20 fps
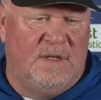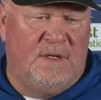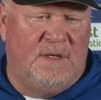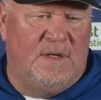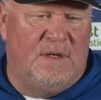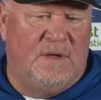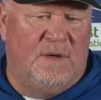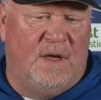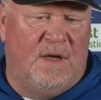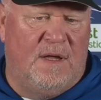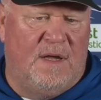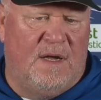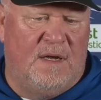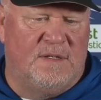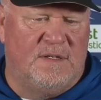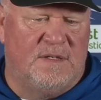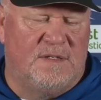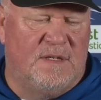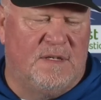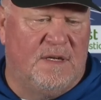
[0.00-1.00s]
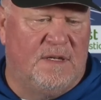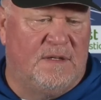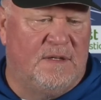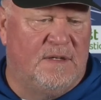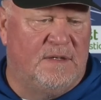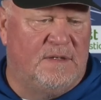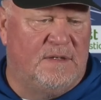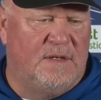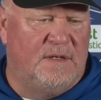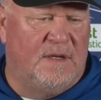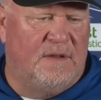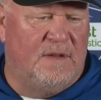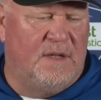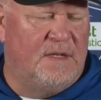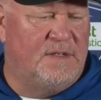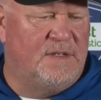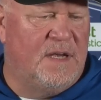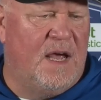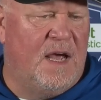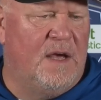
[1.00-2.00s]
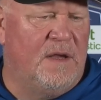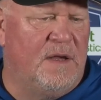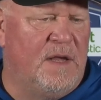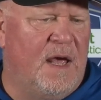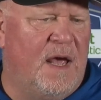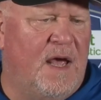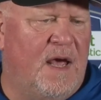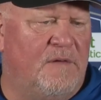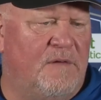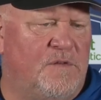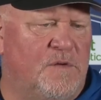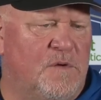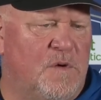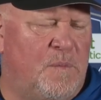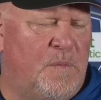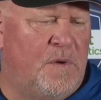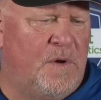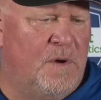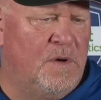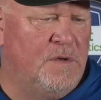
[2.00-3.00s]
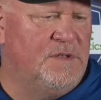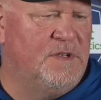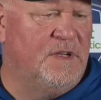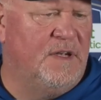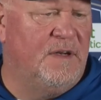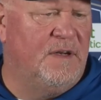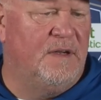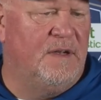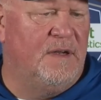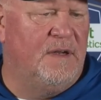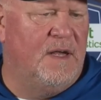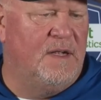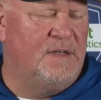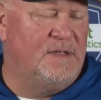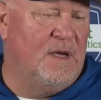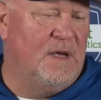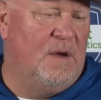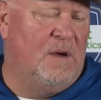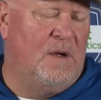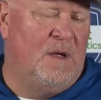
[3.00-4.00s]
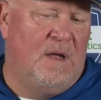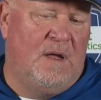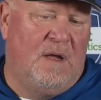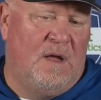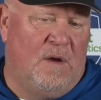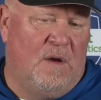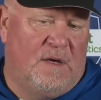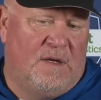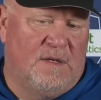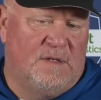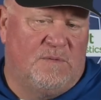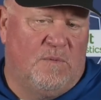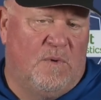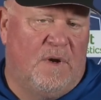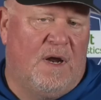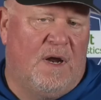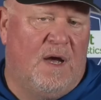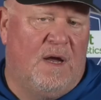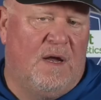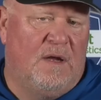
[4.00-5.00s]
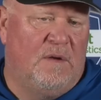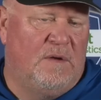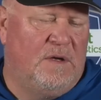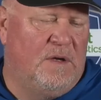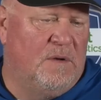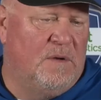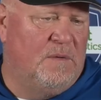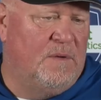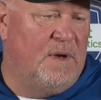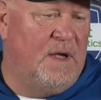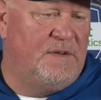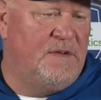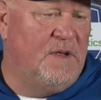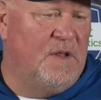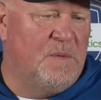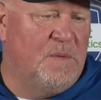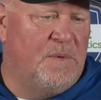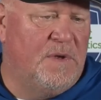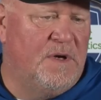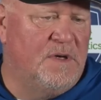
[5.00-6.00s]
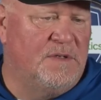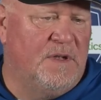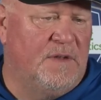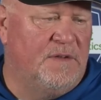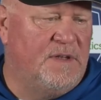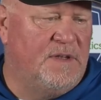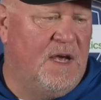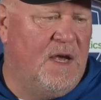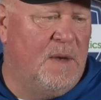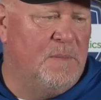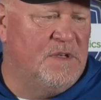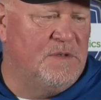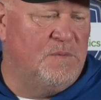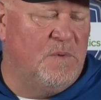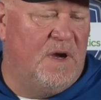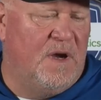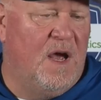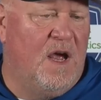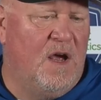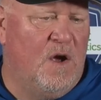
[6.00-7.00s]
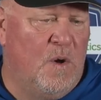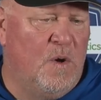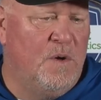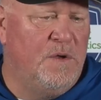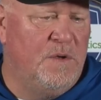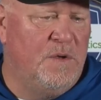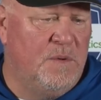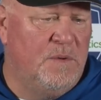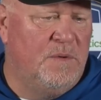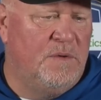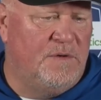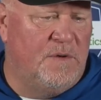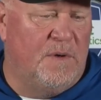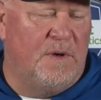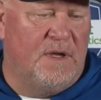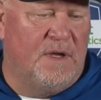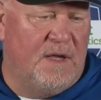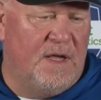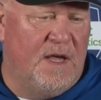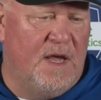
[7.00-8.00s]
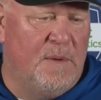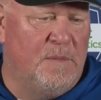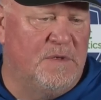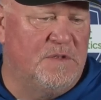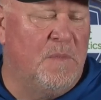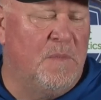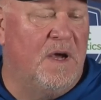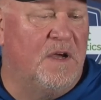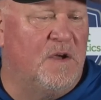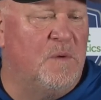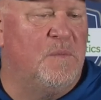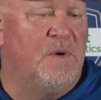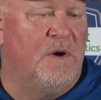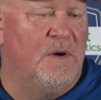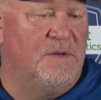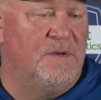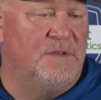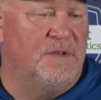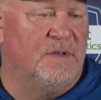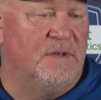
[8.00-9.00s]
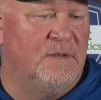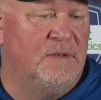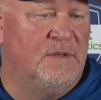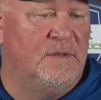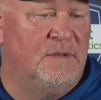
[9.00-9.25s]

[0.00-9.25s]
you know, I just think that that's how you have to approach it. And that's how, because what I, you know, what I tell the players all the time is what I owe you during a game is my composure.